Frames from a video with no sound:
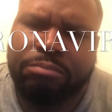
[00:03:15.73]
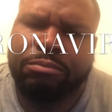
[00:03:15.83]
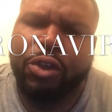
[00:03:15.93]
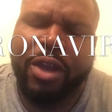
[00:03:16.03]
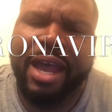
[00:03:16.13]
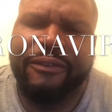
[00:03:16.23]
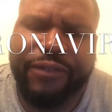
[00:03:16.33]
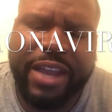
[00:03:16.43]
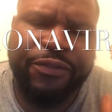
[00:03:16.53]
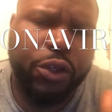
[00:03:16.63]
Do you have
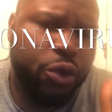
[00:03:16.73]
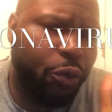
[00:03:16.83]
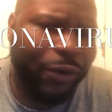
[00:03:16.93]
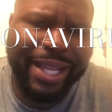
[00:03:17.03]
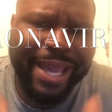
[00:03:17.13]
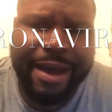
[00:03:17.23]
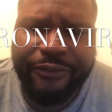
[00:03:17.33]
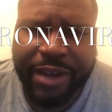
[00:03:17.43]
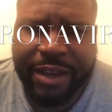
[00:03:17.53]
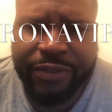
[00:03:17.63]
faith? Do you really have
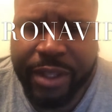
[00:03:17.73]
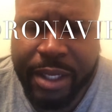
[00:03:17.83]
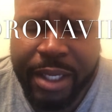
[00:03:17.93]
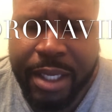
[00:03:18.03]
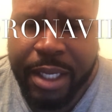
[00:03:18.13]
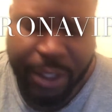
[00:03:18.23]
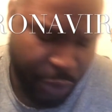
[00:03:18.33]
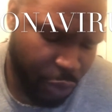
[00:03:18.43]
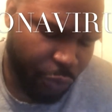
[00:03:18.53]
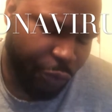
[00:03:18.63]
faith? Do
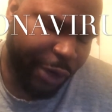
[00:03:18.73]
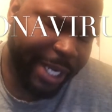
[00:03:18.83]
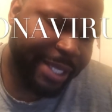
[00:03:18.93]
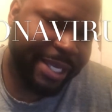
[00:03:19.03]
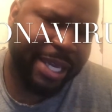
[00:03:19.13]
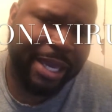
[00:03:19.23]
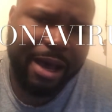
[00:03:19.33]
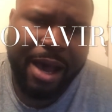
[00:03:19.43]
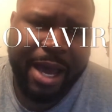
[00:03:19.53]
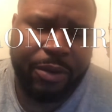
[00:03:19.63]
you really think
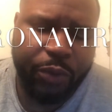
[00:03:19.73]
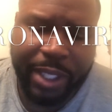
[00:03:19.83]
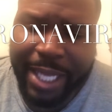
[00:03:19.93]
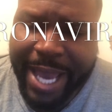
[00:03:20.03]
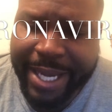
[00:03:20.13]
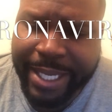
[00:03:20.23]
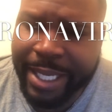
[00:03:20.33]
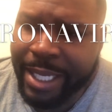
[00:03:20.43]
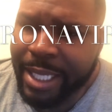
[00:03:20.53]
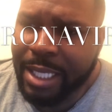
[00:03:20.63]
God will let
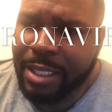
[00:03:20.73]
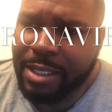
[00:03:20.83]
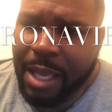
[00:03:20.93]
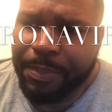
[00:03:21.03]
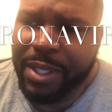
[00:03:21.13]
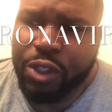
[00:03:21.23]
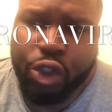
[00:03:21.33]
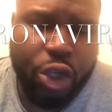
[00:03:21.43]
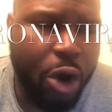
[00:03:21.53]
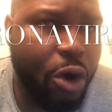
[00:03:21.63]
something
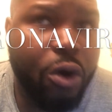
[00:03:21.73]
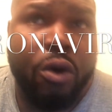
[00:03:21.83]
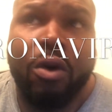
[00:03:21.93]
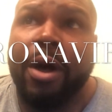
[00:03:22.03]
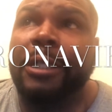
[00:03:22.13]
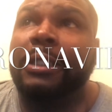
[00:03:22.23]
so,